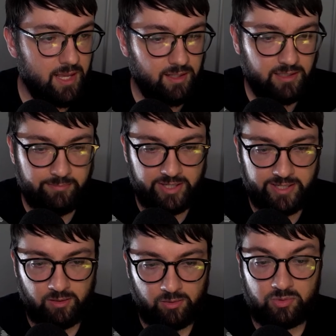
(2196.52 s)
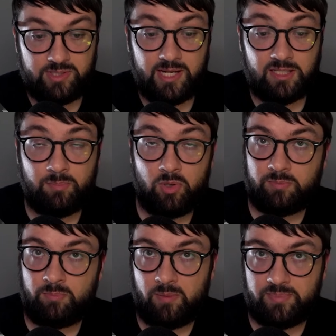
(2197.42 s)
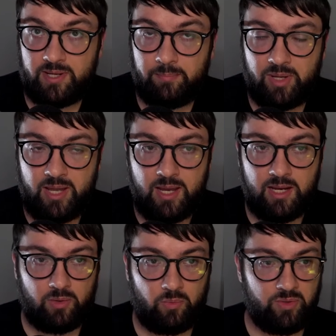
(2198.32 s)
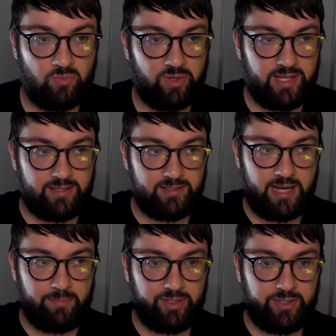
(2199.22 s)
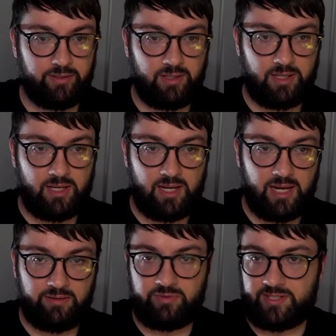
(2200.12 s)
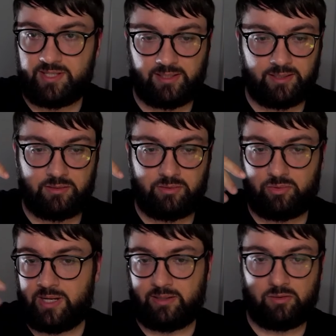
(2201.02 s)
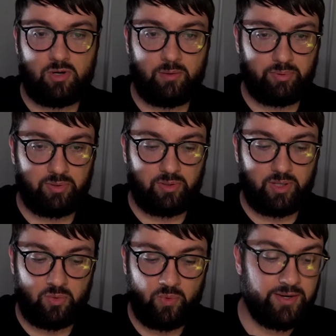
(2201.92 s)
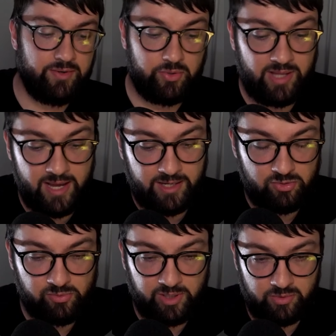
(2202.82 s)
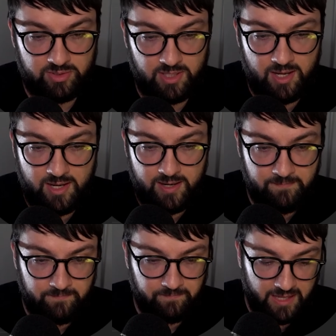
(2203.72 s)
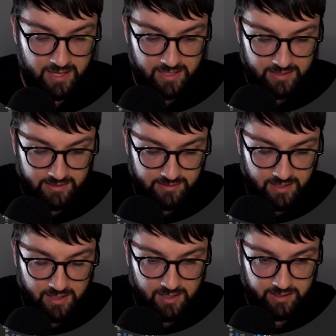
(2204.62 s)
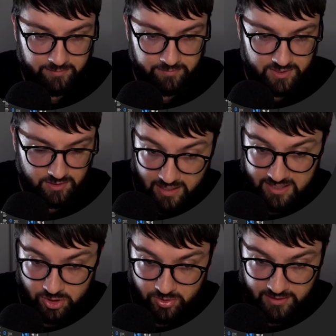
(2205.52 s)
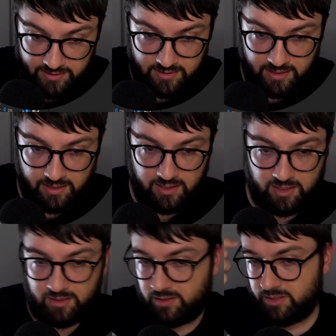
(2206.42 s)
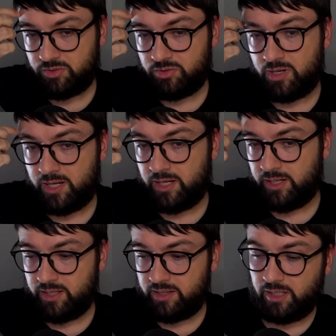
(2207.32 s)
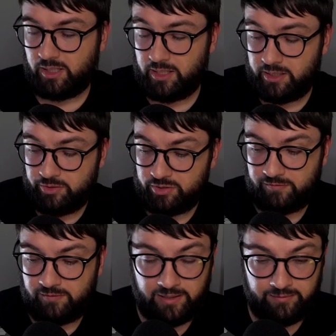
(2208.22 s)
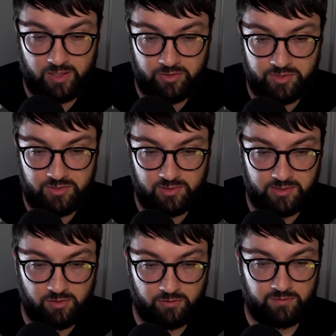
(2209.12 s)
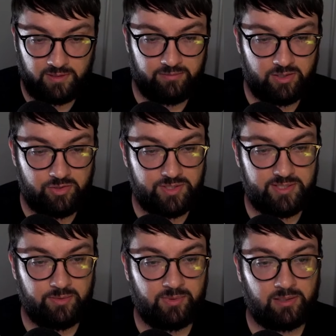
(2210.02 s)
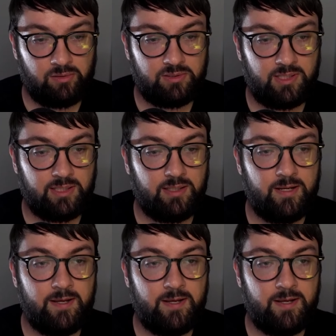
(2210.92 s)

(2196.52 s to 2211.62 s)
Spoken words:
come down here, a little text box pops up. Now we want that to happen every second throughout the comp. And the way to do that is we'll go time times asterisk. Let's try, I think he used 500. So let's go 500 and see what that looks like.